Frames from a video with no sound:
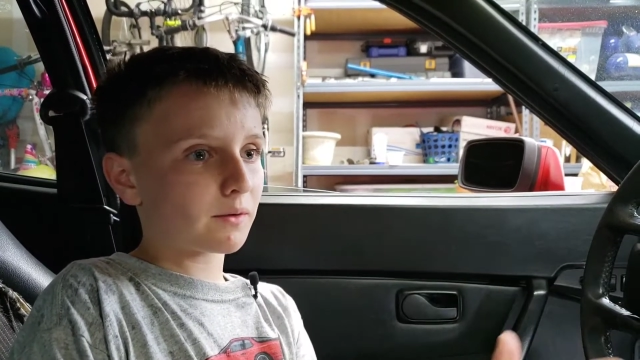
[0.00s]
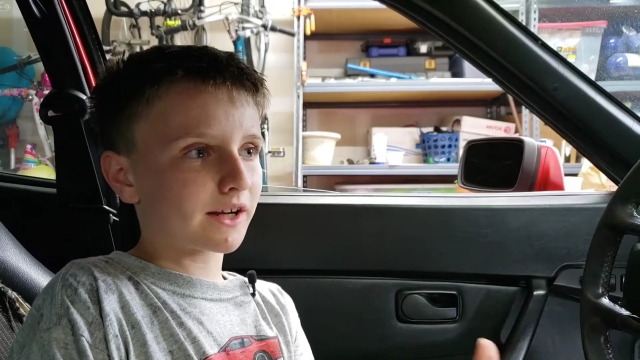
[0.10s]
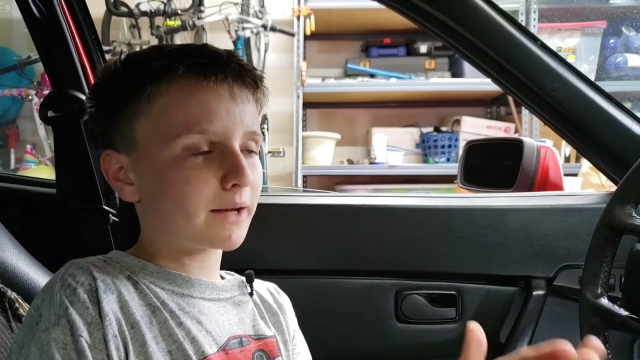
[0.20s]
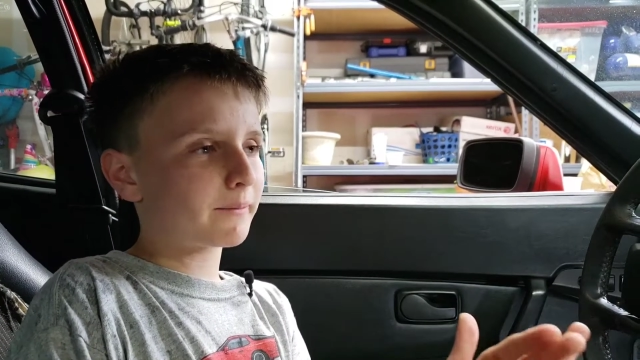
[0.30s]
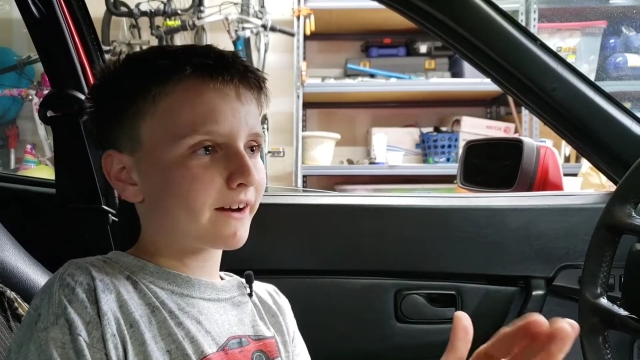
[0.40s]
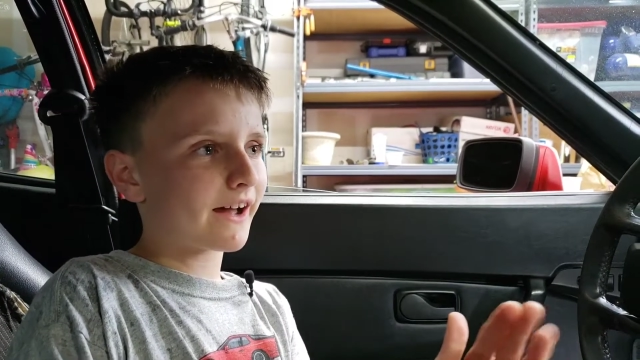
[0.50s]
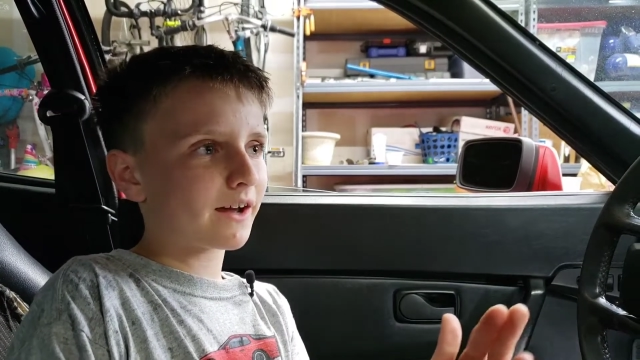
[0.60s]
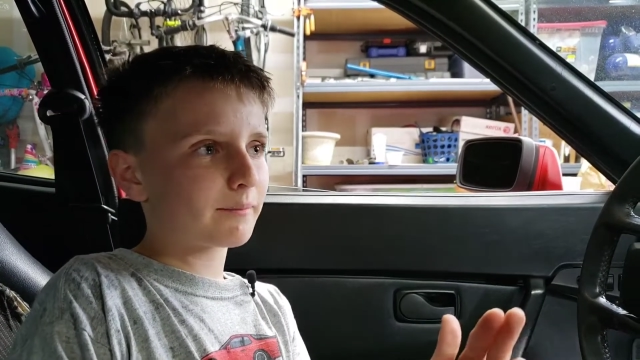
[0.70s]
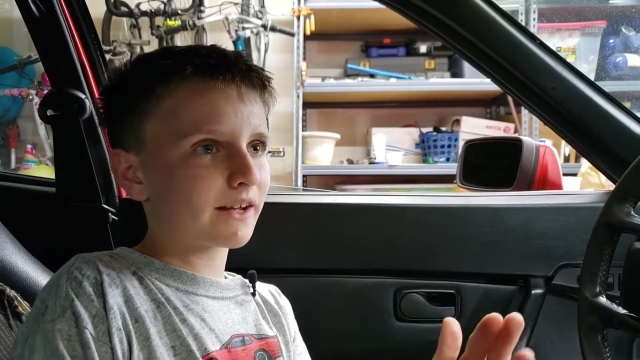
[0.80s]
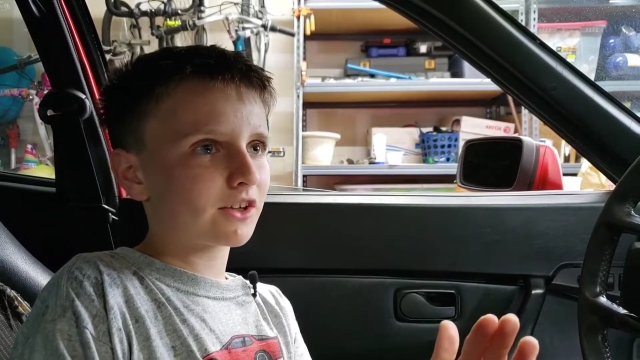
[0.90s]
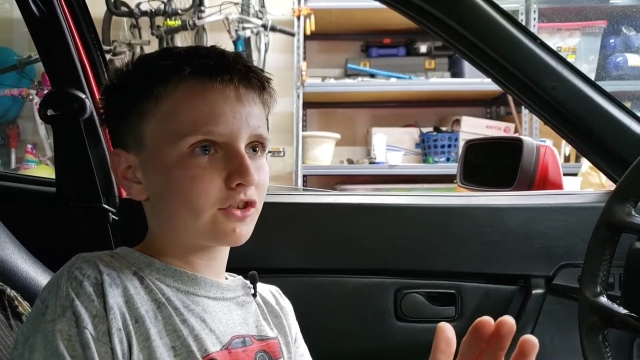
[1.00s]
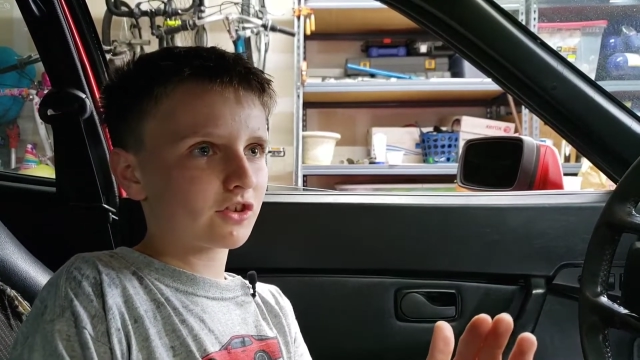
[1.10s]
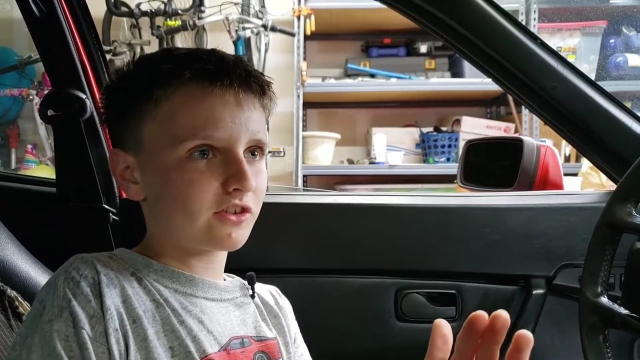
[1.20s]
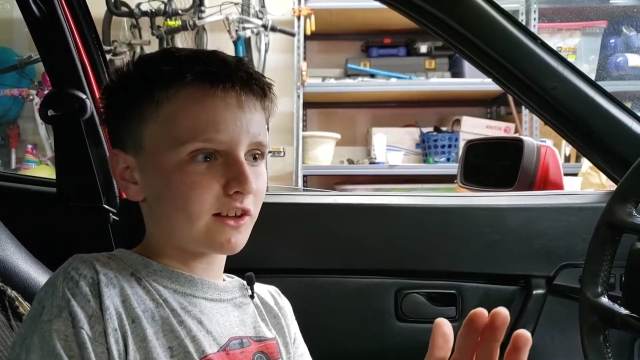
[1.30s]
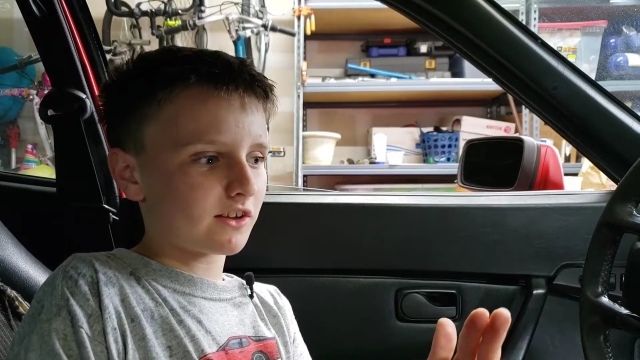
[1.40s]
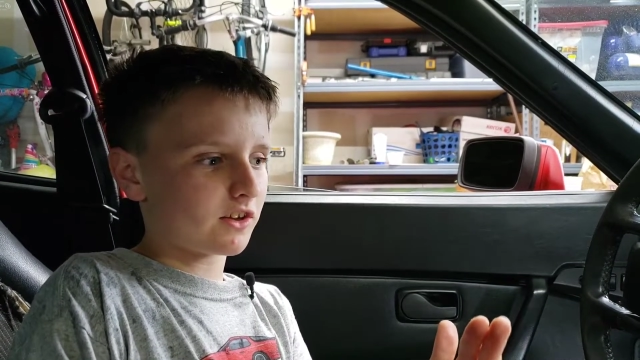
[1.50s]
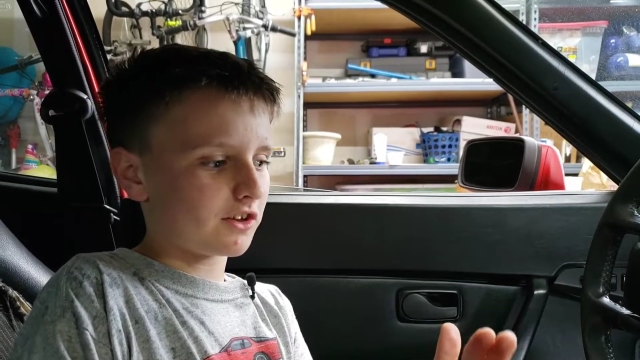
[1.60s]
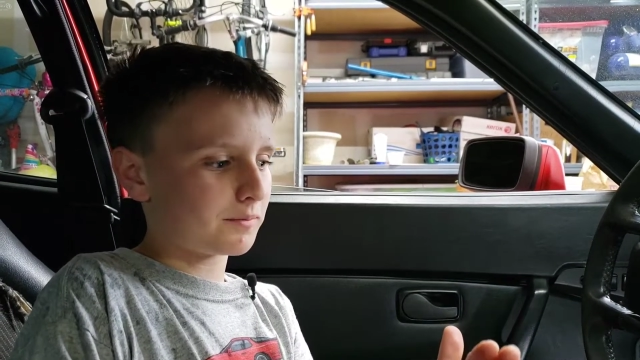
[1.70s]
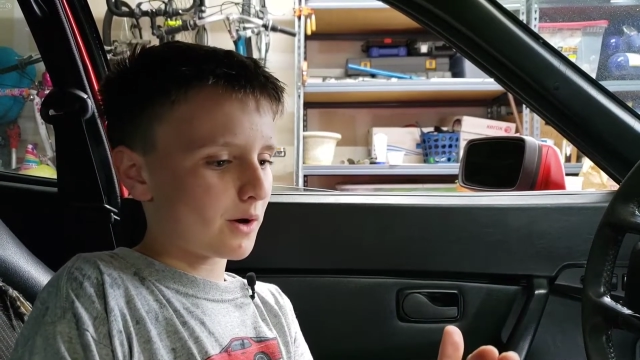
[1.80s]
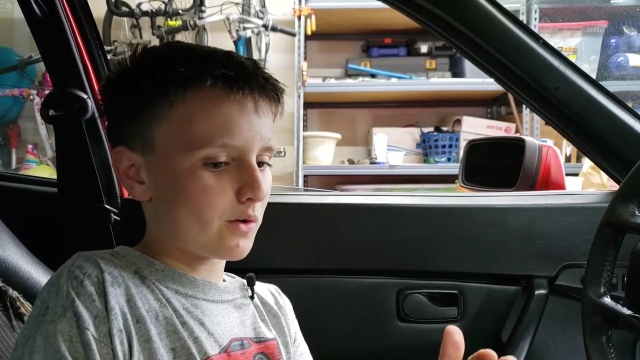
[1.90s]
We're keeping an eye on making sure it's not
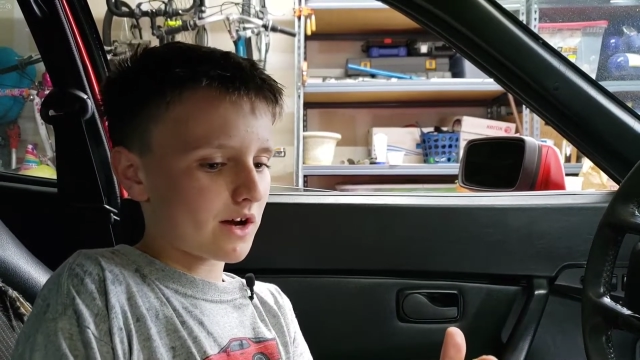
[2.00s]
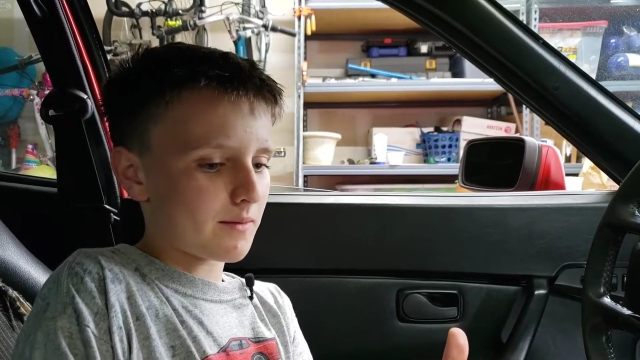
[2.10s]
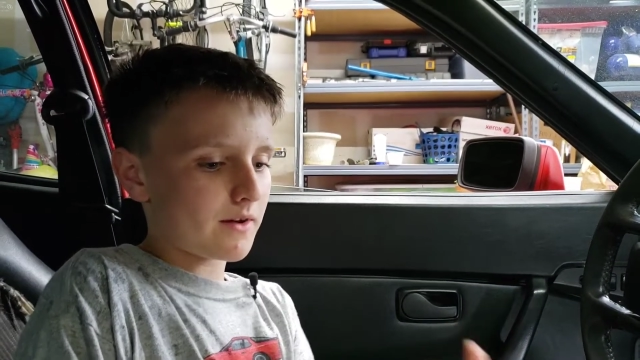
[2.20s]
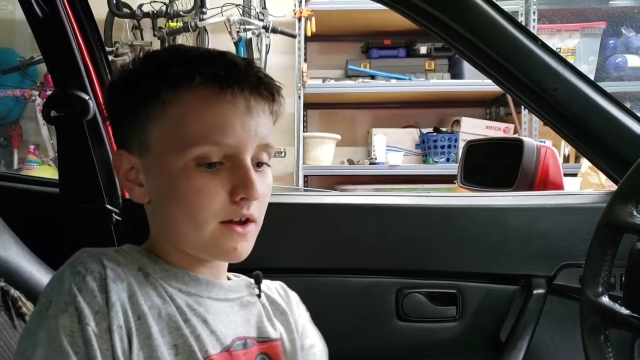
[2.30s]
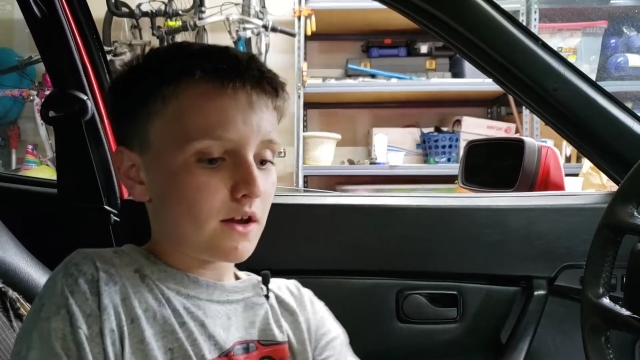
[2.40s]
going to smoke up.